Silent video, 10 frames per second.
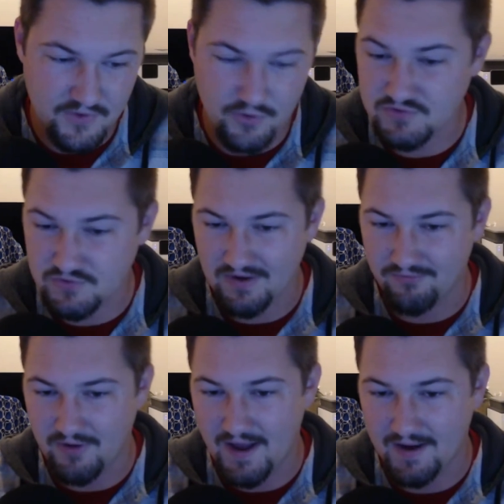throws a
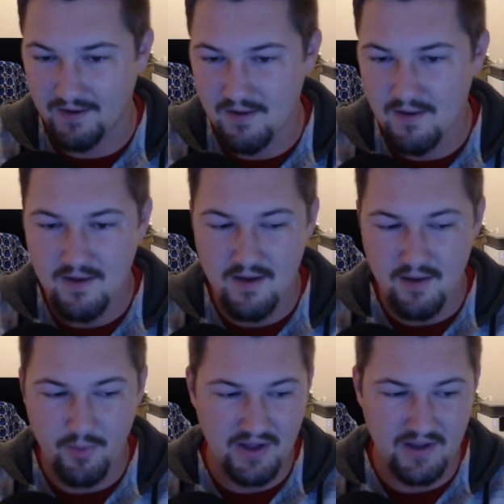red flag.
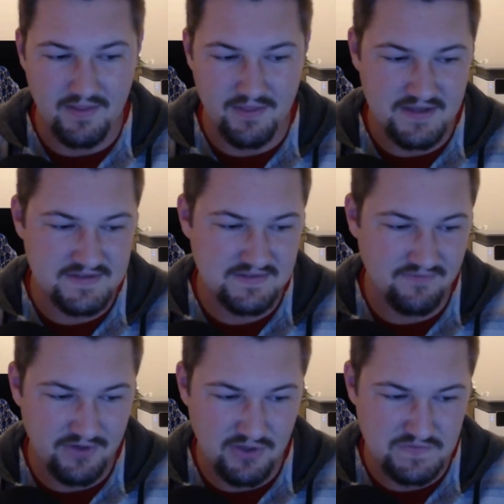But this
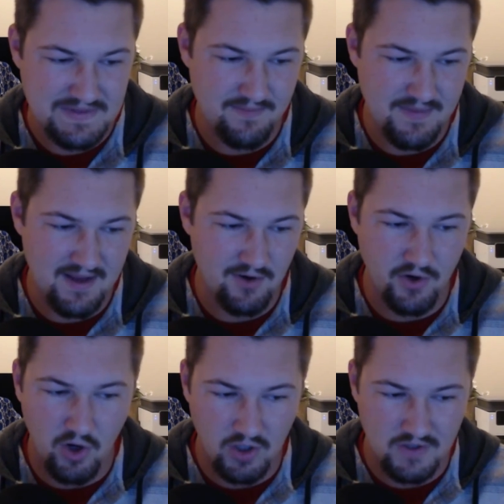video is being made
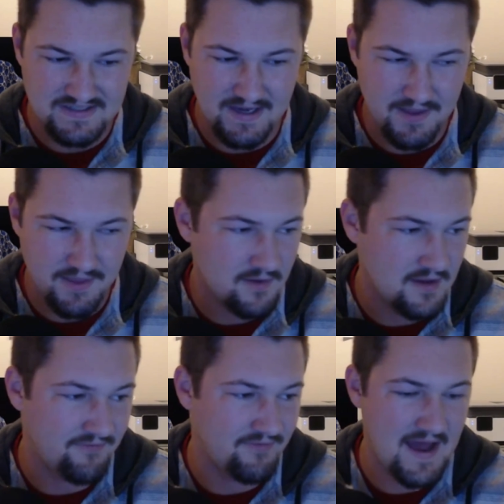on August 9th.
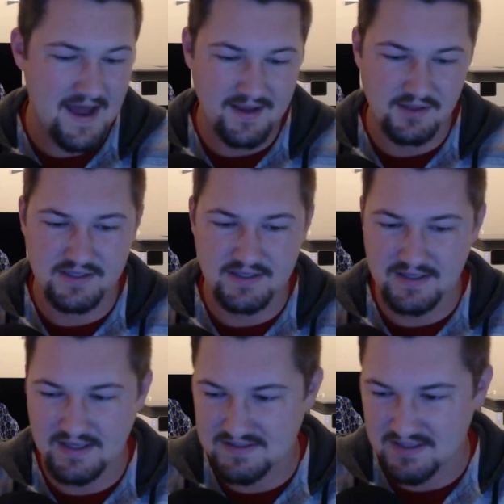If that
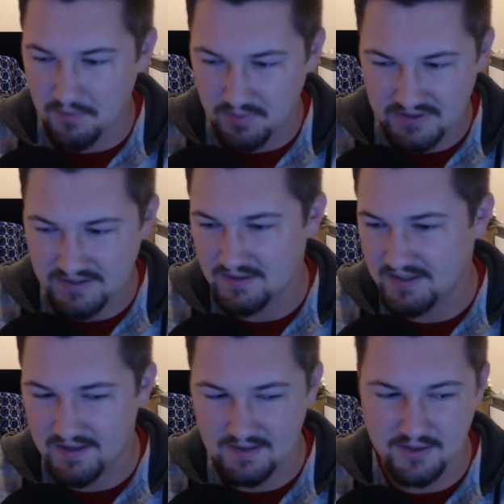gets
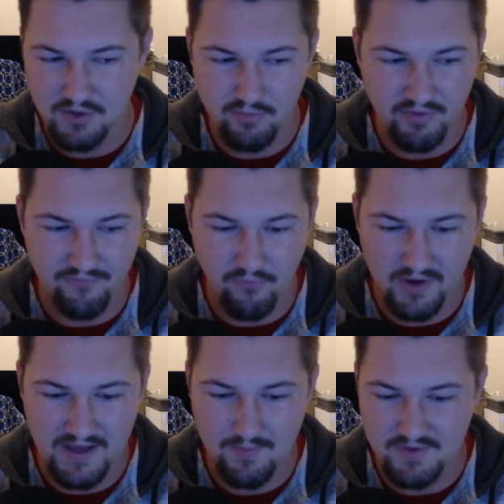completely cleared
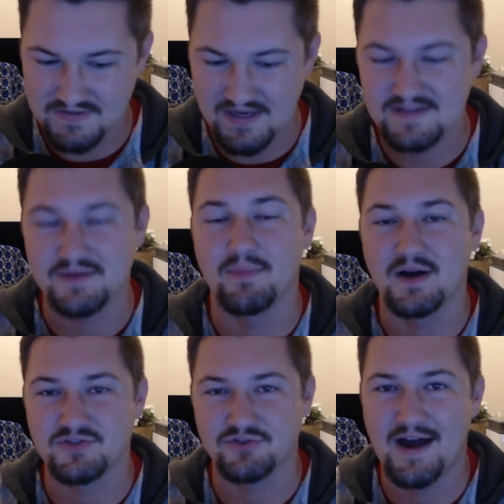before camp, this guy's a
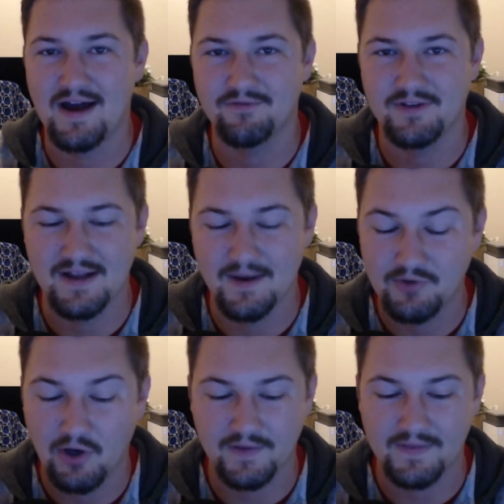must draft. And I'm
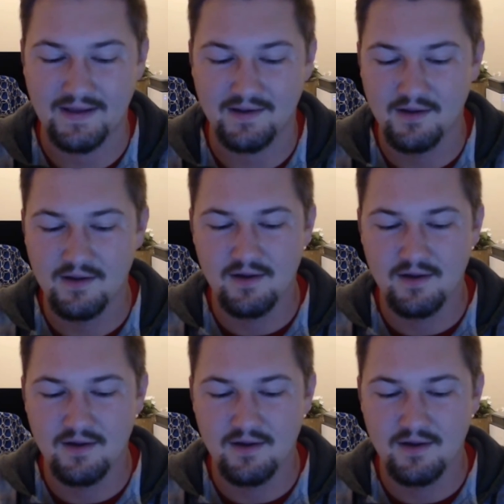talking like